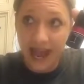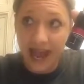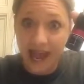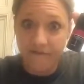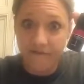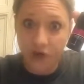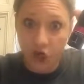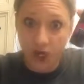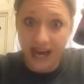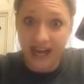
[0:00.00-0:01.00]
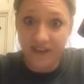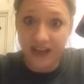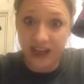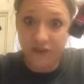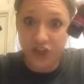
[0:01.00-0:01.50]
Ever. And I've
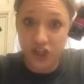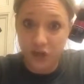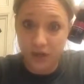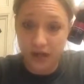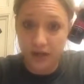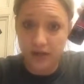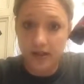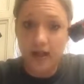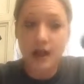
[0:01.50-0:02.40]
had it for 2 years.